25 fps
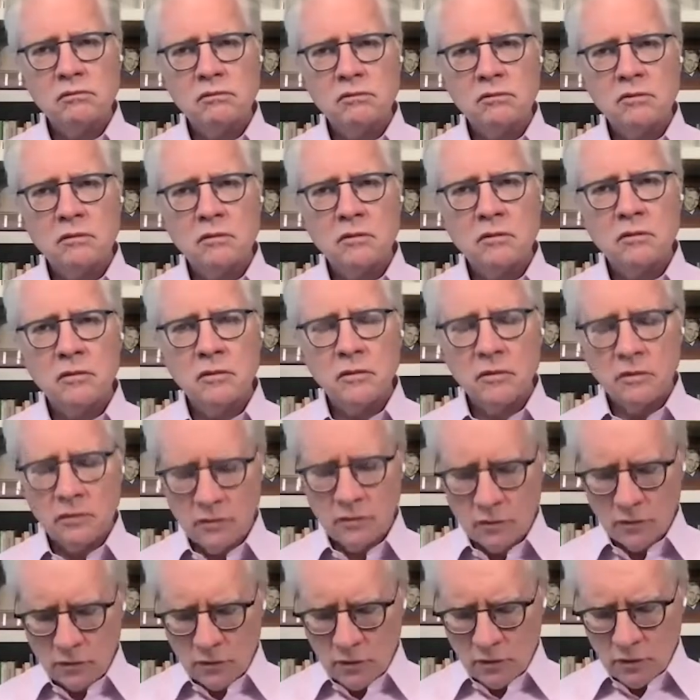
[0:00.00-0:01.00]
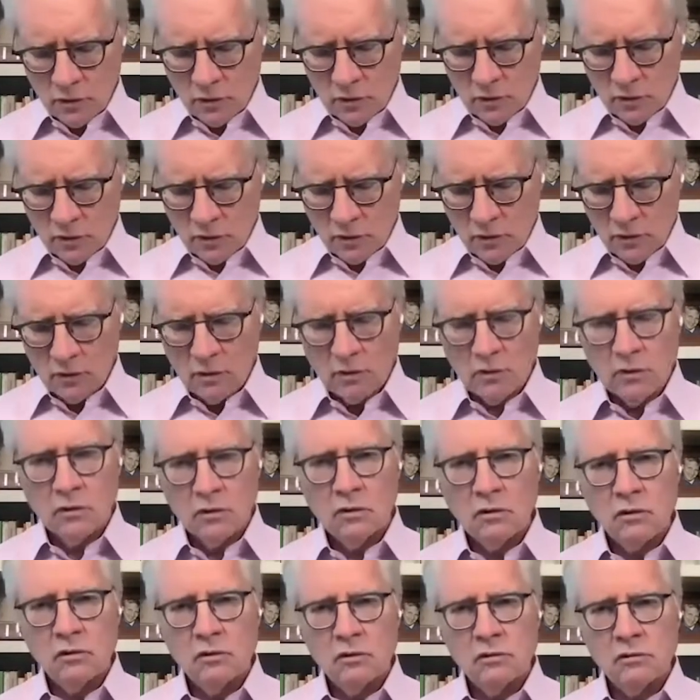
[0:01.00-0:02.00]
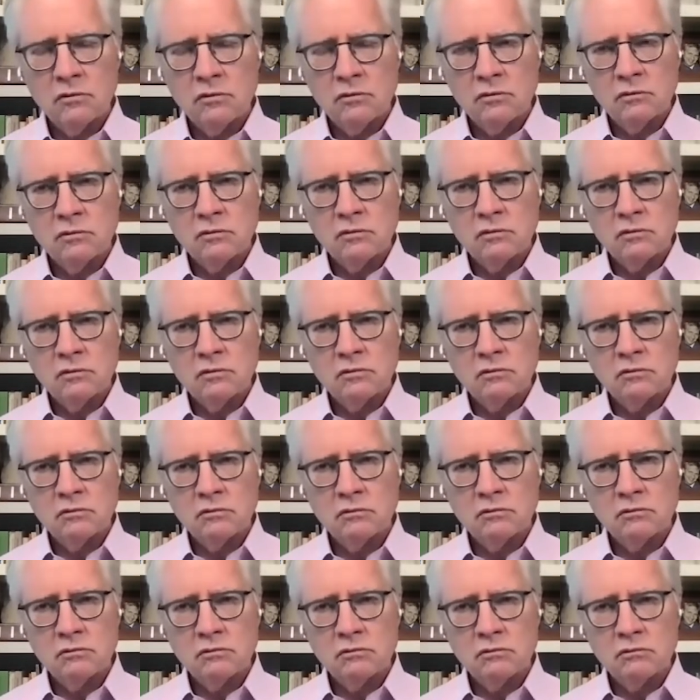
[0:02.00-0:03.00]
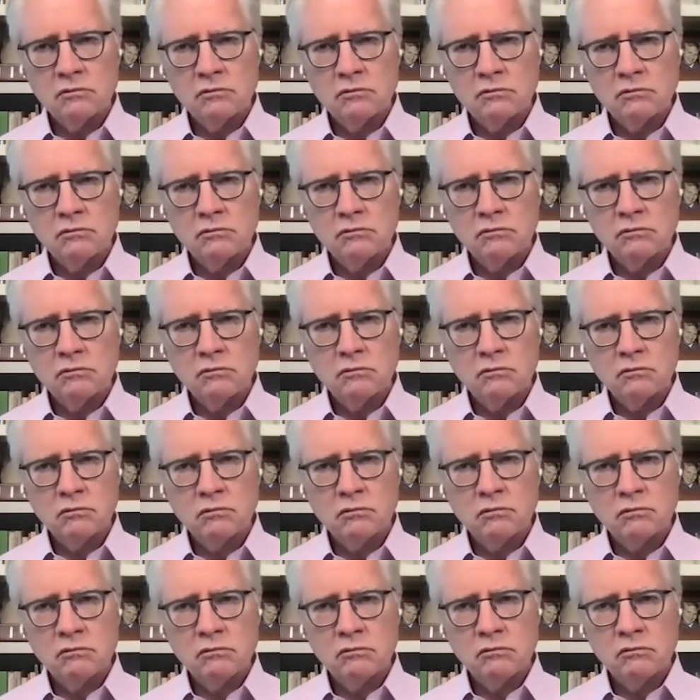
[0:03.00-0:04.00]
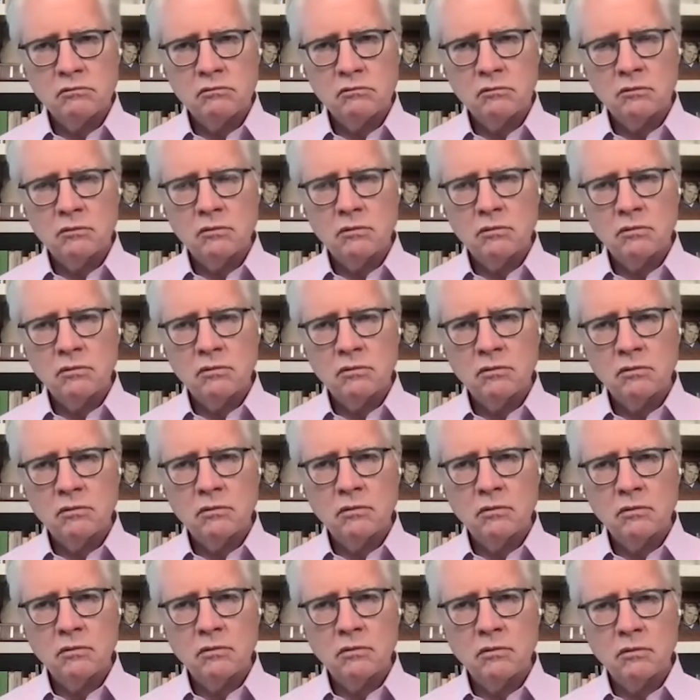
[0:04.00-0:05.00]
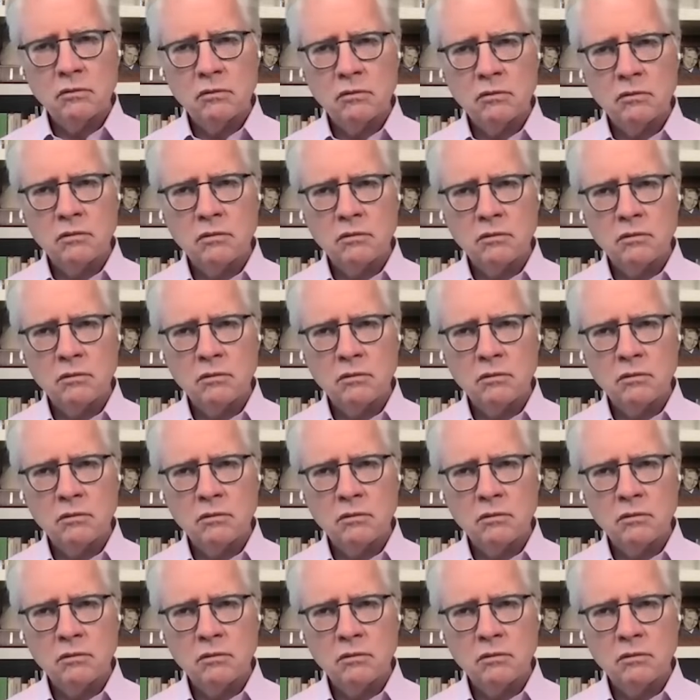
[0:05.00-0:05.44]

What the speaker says: (not speaking)